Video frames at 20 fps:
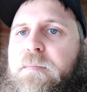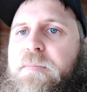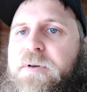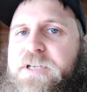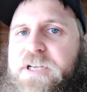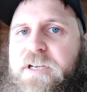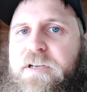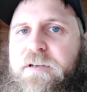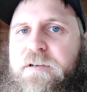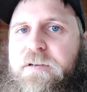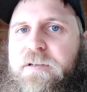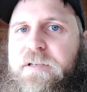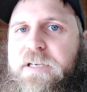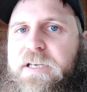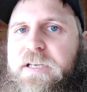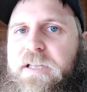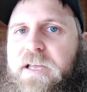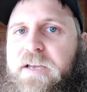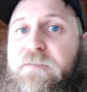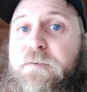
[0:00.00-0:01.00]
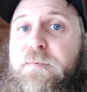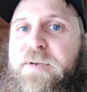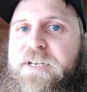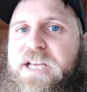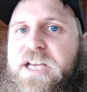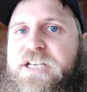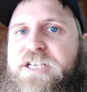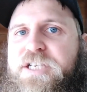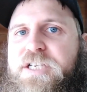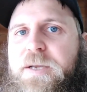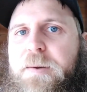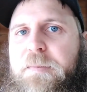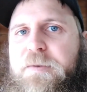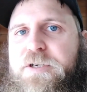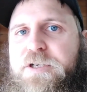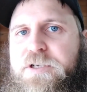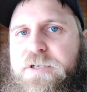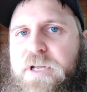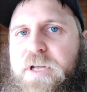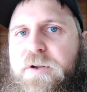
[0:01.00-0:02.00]
particularly like fermentation
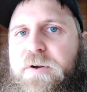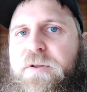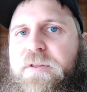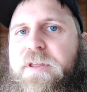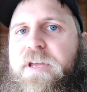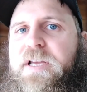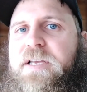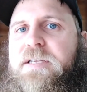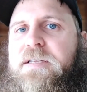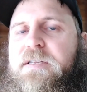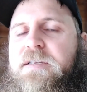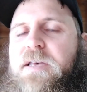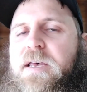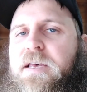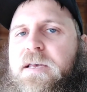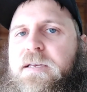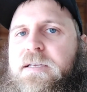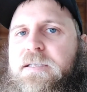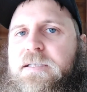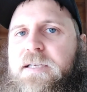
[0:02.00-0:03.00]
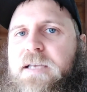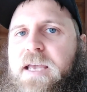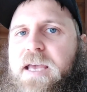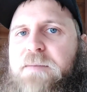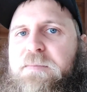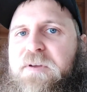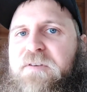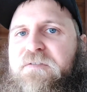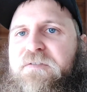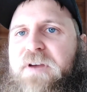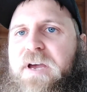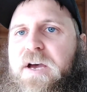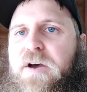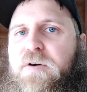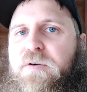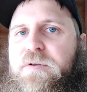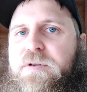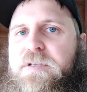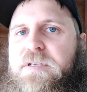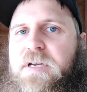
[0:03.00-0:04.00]
temperatures and other things, can be
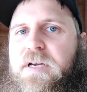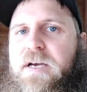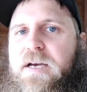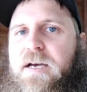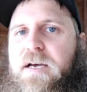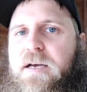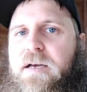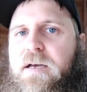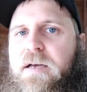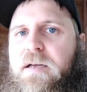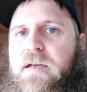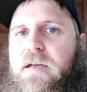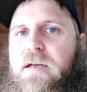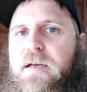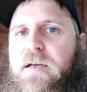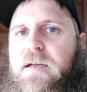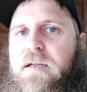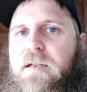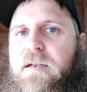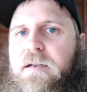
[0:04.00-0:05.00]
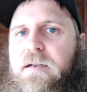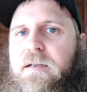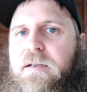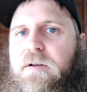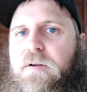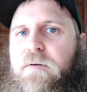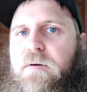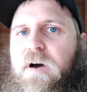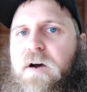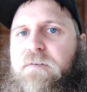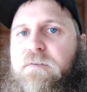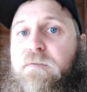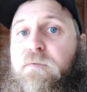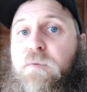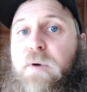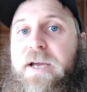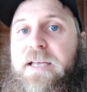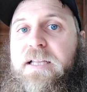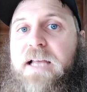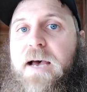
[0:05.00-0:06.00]
found off
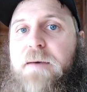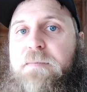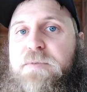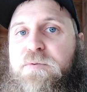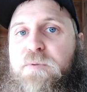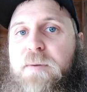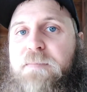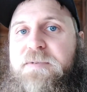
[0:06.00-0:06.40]
of White Lab's